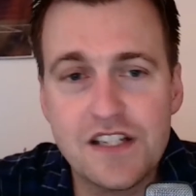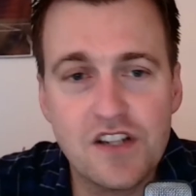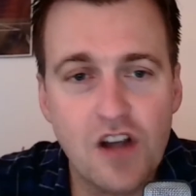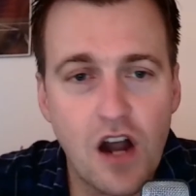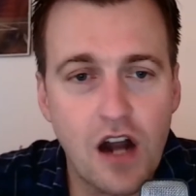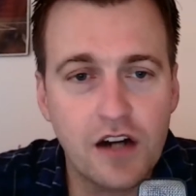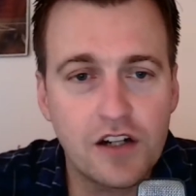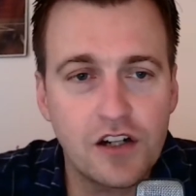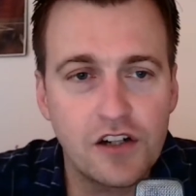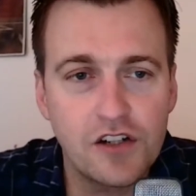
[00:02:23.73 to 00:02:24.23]

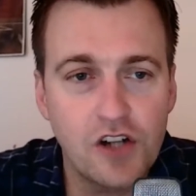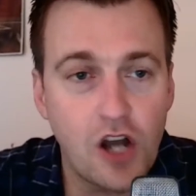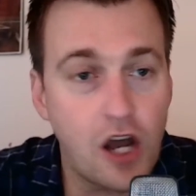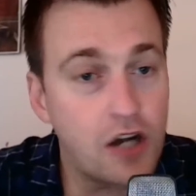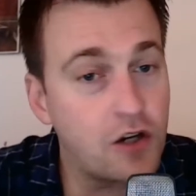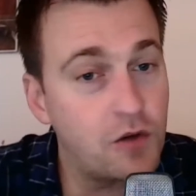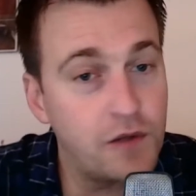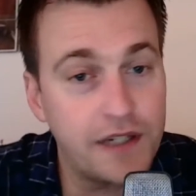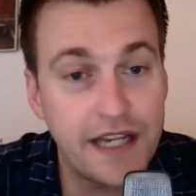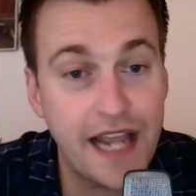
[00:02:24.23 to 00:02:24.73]
soccer not
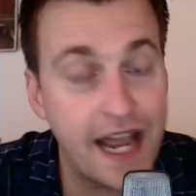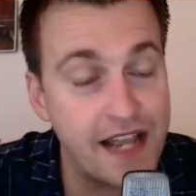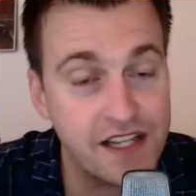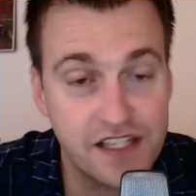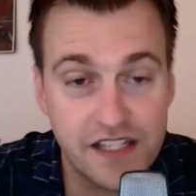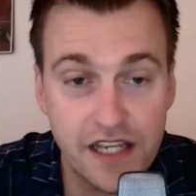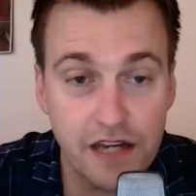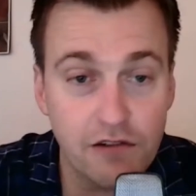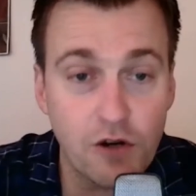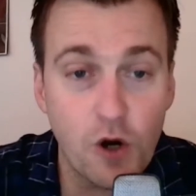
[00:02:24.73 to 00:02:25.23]
only has
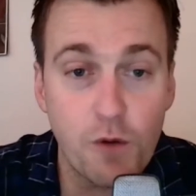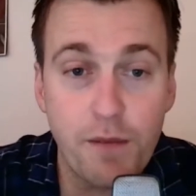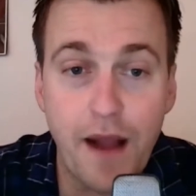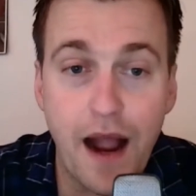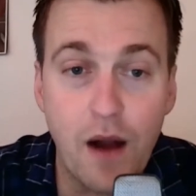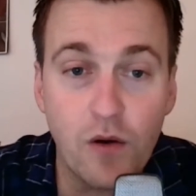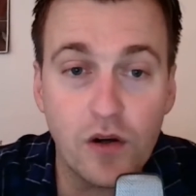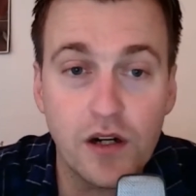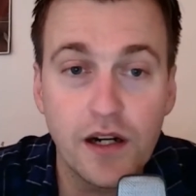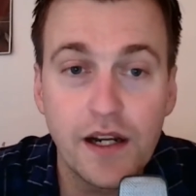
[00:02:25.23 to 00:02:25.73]
zero
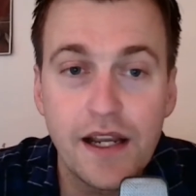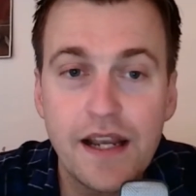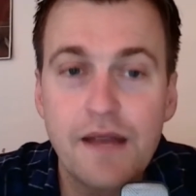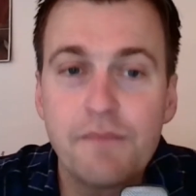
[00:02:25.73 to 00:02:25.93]
power,